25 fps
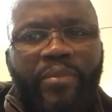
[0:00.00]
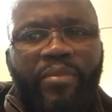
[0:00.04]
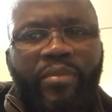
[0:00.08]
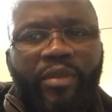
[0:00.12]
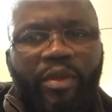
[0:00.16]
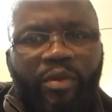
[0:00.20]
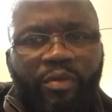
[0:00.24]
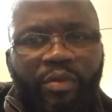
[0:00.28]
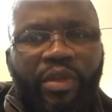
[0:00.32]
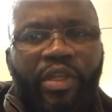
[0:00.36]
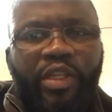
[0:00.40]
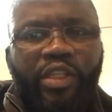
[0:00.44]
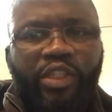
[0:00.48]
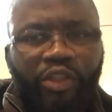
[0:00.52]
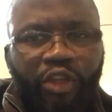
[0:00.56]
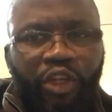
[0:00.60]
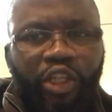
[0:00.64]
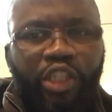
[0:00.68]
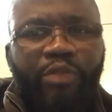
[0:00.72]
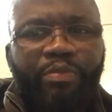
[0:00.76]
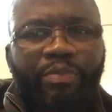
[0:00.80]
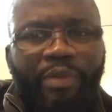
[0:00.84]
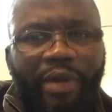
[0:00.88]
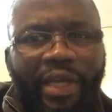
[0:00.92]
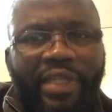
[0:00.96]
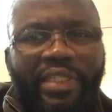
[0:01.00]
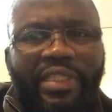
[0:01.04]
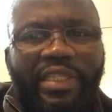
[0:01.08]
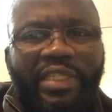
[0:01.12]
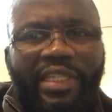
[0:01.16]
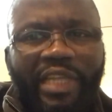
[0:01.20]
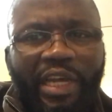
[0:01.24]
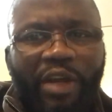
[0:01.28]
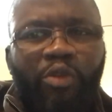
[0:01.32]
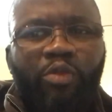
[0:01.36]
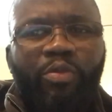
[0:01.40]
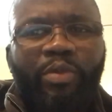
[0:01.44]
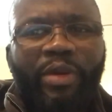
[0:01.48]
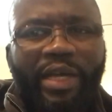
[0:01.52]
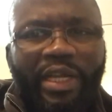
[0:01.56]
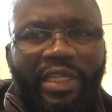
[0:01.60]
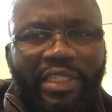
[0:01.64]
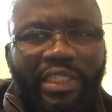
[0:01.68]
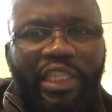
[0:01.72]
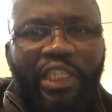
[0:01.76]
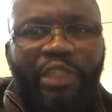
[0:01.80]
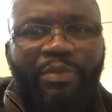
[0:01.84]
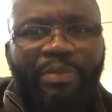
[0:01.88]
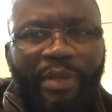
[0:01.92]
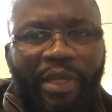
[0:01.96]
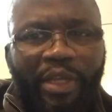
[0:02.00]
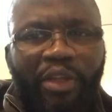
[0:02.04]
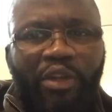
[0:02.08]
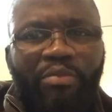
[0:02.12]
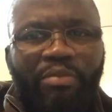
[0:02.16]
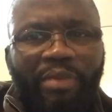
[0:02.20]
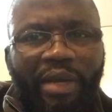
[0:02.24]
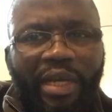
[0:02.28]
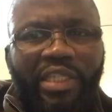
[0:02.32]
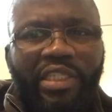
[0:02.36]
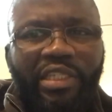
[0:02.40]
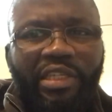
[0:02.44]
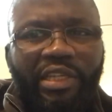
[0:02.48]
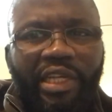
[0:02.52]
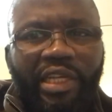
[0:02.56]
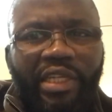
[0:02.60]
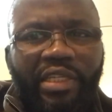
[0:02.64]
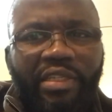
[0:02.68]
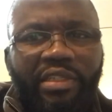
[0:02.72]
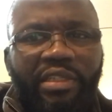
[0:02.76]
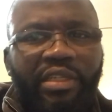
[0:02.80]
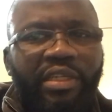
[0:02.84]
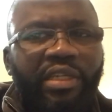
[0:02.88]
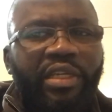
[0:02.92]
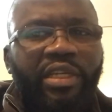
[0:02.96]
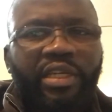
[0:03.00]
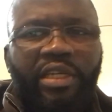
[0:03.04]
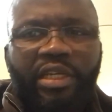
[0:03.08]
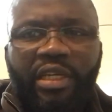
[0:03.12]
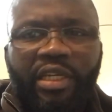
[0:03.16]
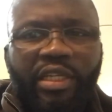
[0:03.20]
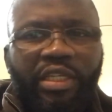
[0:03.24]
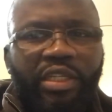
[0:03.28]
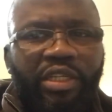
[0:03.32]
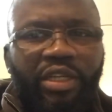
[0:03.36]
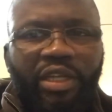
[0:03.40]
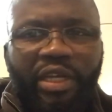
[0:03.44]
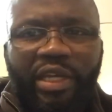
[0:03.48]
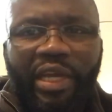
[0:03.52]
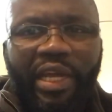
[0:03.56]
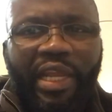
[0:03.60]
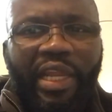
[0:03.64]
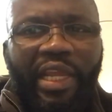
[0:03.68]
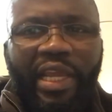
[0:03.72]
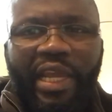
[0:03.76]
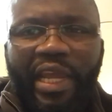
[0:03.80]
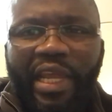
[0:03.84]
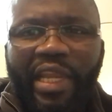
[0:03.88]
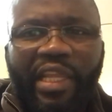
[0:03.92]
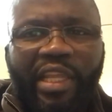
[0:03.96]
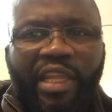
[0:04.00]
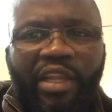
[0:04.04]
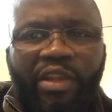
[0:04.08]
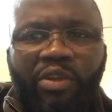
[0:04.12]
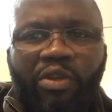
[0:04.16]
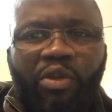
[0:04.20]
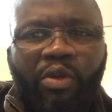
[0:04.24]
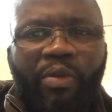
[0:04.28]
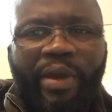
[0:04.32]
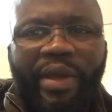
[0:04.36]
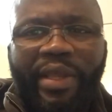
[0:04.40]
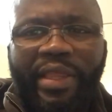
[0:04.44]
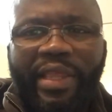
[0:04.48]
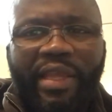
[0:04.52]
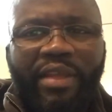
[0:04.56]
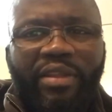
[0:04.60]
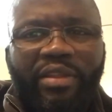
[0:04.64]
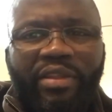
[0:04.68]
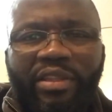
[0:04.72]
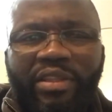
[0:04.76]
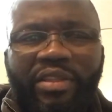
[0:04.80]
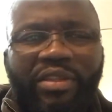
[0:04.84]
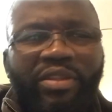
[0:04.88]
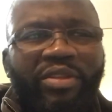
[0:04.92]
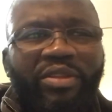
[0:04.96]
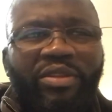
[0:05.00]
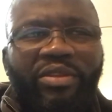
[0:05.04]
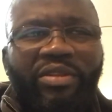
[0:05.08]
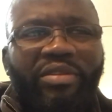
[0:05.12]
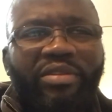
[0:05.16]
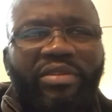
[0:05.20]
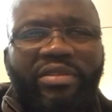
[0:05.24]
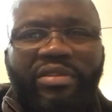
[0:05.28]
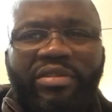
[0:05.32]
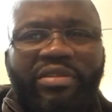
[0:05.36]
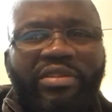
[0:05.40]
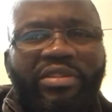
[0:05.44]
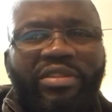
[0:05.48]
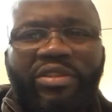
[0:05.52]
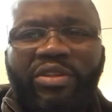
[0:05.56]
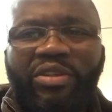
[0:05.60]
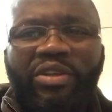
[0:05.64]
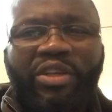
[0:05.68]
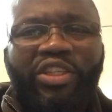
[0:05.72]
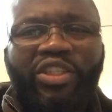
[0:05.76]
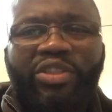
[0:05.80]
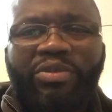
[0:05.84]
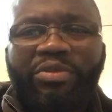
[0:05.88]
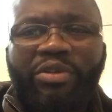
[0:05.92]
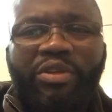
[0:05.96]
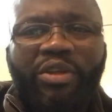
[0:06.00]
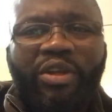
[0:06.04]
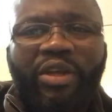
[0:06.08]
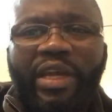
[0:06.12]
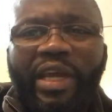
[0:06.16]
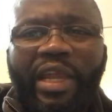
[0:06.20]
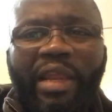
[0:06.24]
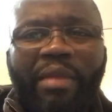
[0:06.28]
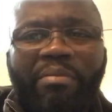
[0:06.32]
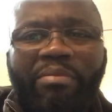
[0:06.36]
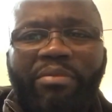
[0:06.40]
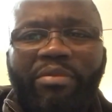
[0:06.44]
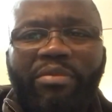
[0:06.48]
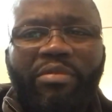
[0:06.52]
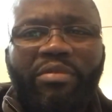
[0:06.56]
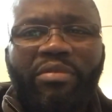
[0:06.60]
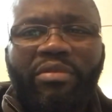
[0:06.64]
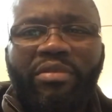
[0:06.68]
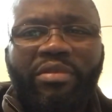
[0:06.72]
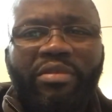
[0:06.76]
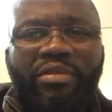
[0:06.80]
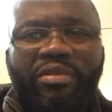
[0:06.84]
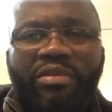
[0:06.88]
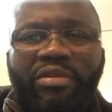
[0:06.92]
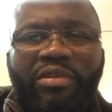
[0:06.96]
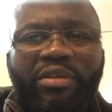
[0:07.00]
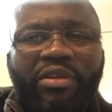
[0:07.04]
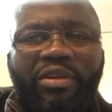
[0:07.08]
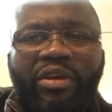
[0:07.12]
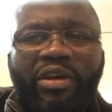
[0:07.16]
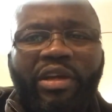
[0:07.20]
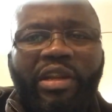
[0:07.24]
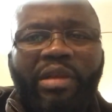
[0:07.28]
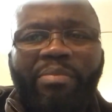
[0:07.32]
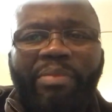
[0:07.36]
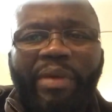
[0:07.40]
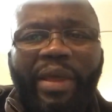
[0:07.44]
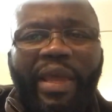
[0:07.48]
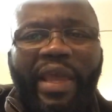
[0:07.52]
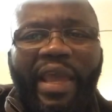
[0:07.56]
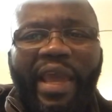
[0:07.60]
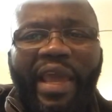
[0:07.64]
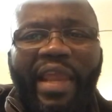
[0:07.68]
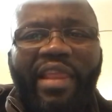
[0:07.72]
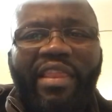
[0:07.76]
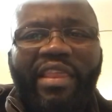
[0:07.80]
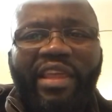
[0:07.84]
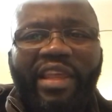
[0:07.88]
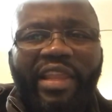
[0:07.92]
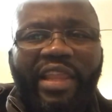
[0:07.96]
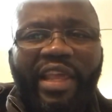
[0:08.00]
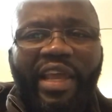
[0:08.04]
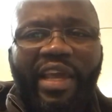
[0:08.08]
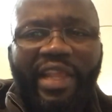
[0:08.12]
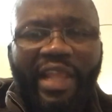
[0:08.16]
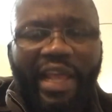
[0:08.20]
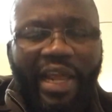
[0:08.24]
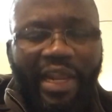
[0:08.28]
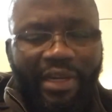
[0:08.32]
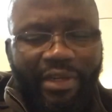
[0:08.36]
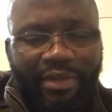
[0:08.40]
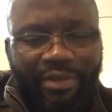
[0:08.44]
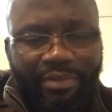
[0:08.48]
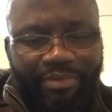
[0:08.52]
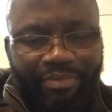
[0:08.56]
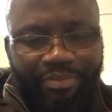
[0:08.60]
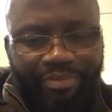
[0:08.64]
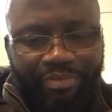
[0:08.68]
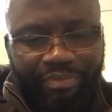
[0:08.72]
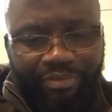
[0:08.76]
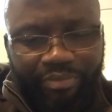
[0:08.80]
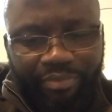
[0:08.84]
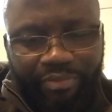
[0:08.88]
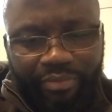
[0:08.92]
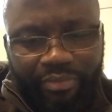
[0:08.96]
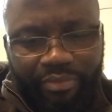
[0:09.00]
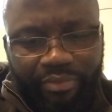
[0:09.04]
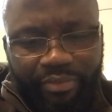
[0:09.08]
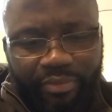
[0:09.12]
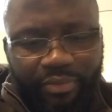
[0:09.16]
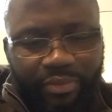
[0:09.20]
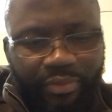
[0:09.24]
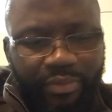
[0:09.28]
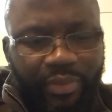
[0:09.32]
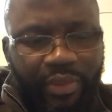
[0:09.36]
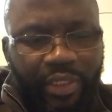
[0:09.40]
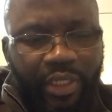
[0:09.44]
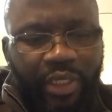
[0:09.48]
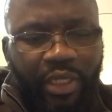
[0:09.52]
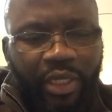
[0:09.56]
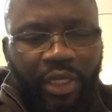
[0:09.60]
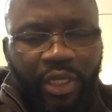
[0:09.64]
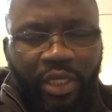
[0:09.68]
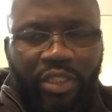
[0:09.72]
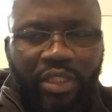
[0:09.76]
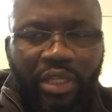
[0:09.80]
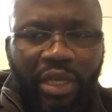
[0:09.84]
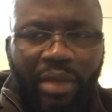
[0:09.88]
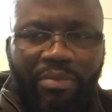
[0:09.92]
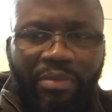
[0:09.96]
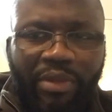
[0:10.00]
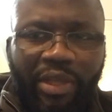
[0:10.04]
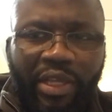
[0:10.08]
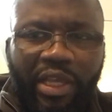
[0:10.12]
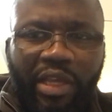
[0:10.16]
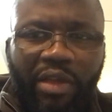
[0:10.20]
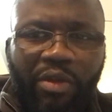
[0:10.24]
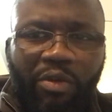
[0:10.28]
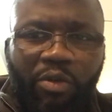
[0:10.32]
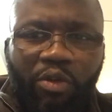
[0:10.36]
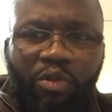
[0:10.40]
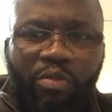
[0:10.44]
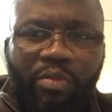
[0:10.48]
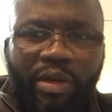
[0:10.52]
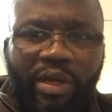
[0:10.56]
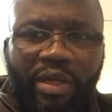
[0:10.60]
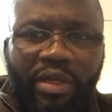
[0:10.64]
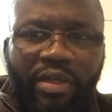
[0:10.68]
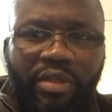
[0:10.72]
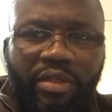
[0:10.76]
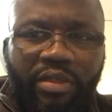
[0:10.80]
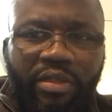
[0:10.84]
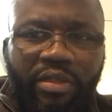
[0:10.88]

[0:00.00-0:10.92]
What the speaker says: with the search pricing that Uber has displayed on my screen, you're not getting anything nowhere. You're not gonna pay anything near that. So I'm thinking Uber